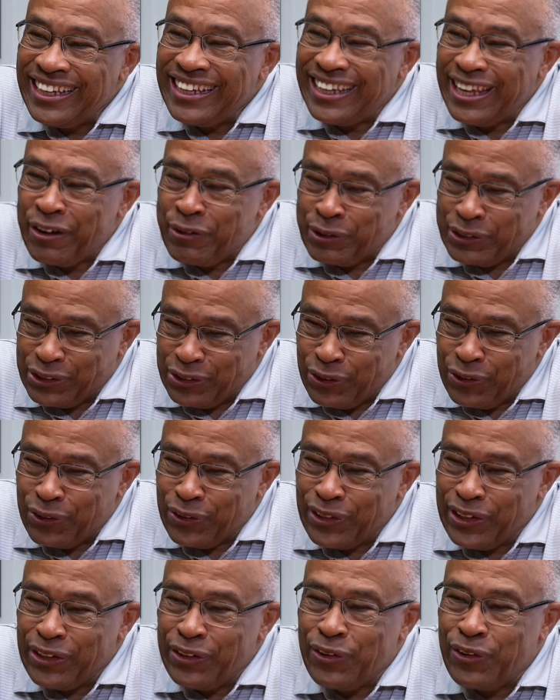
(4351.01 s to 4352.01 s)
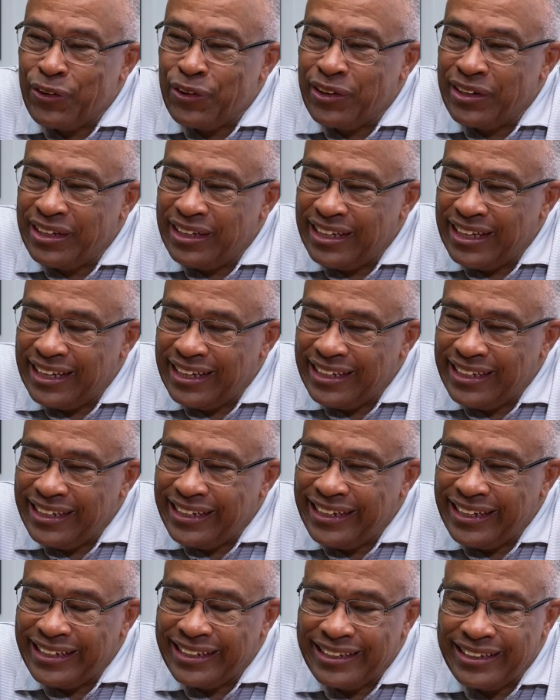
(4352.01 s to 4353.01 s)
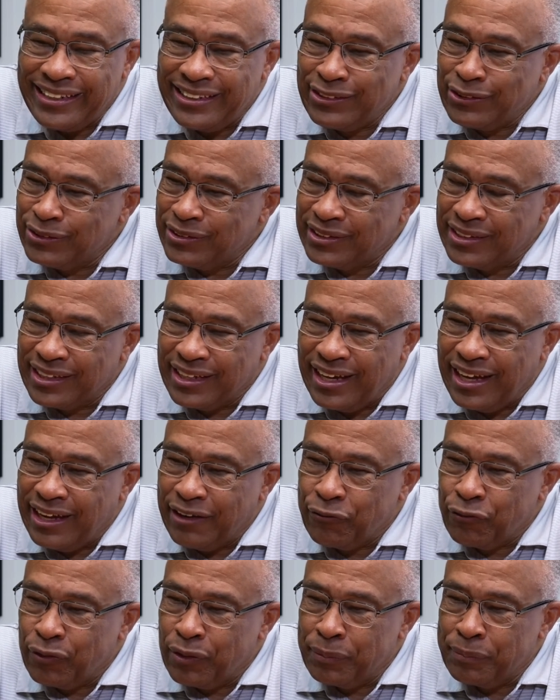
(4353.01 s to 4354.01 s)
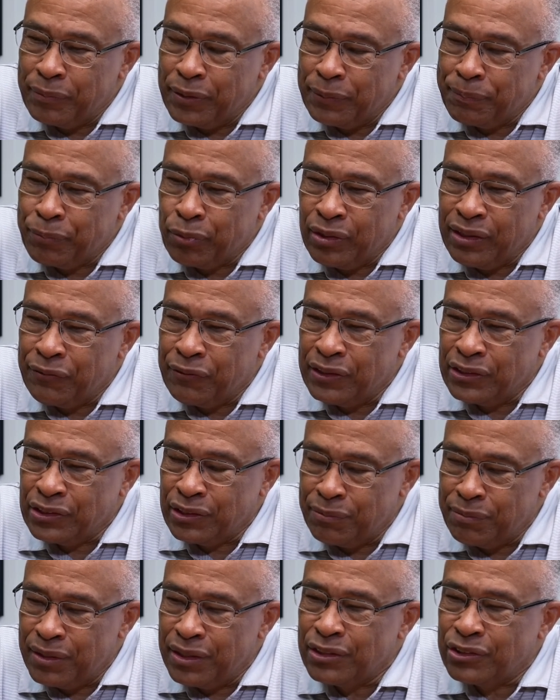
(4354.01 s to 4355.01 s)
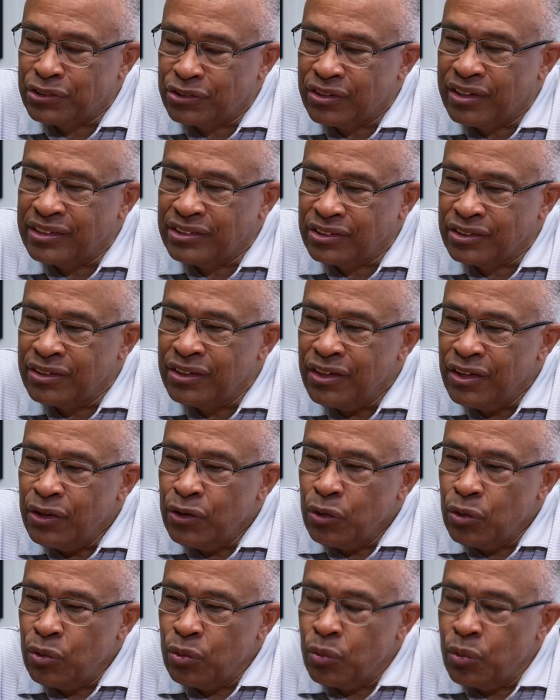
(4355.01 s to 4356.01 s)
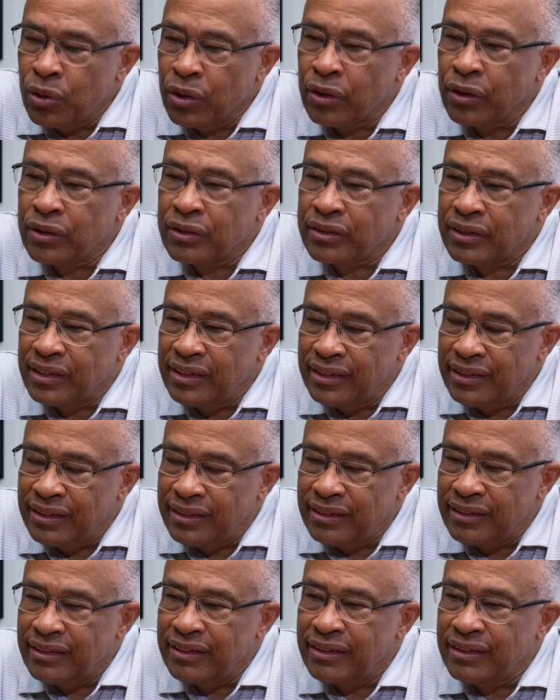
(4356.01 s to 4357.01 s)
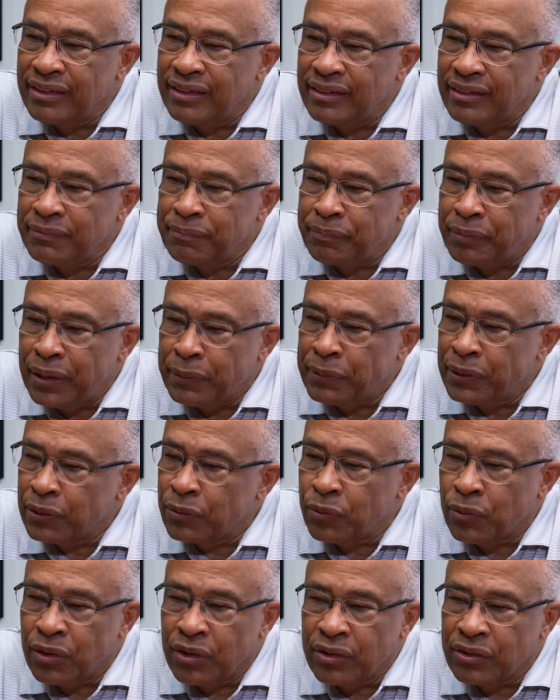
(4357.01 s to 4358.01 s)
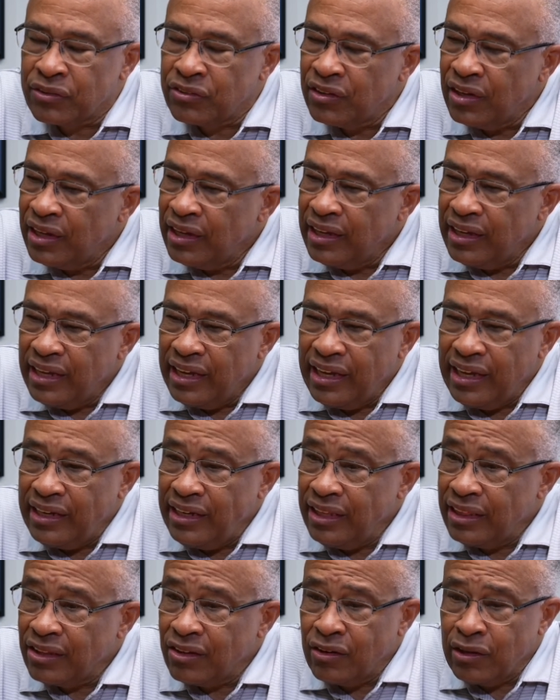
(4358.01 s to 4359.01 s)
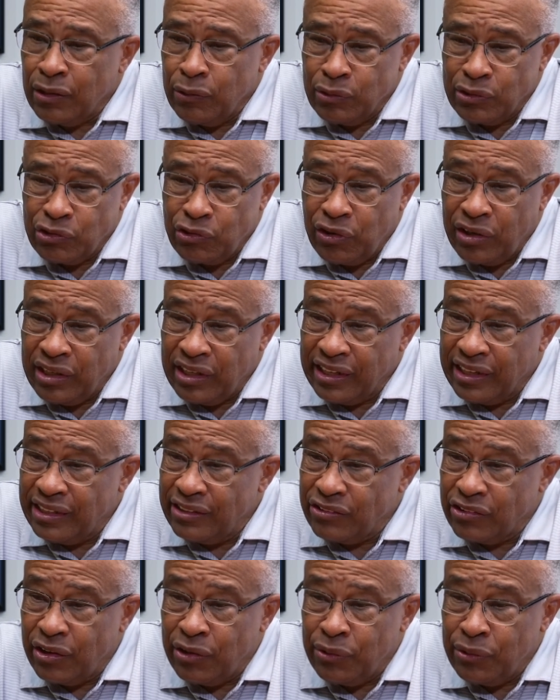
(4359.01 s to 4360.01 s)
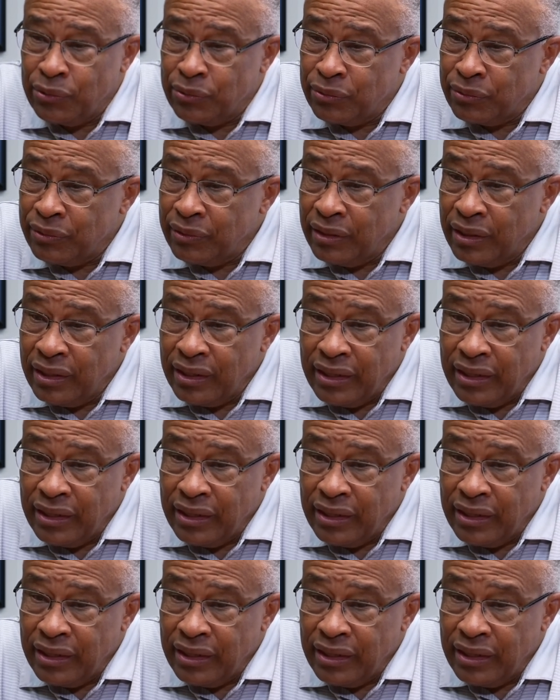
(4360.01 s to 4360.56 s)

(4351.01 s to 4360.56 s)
That was early on. That this was a guy from the previous administration who worked in public works, and he thought he was running his own.